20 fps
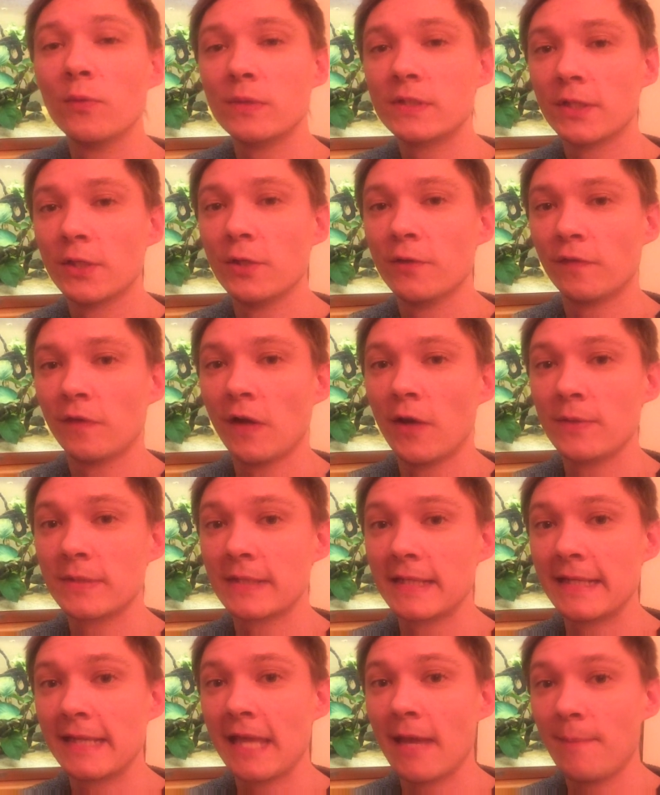would do if I was
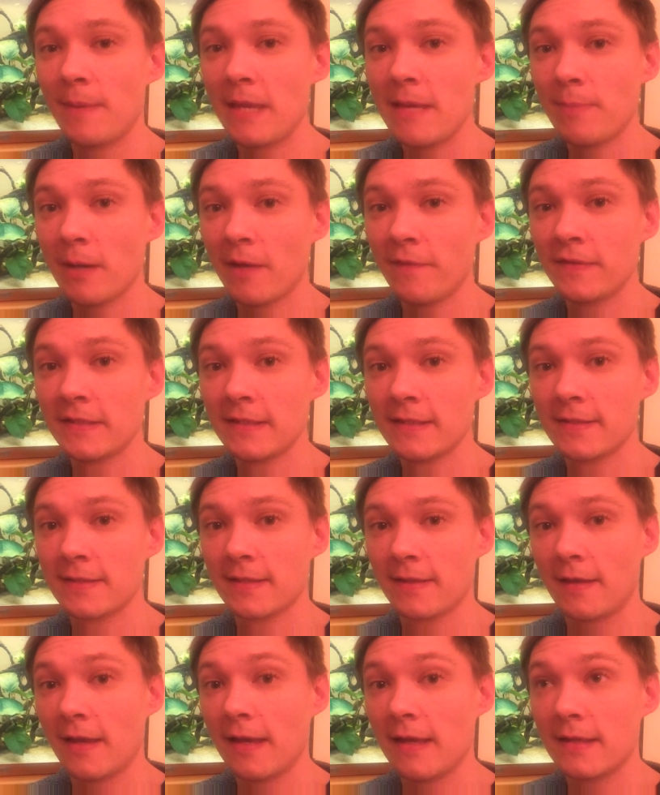going to get pea puffers,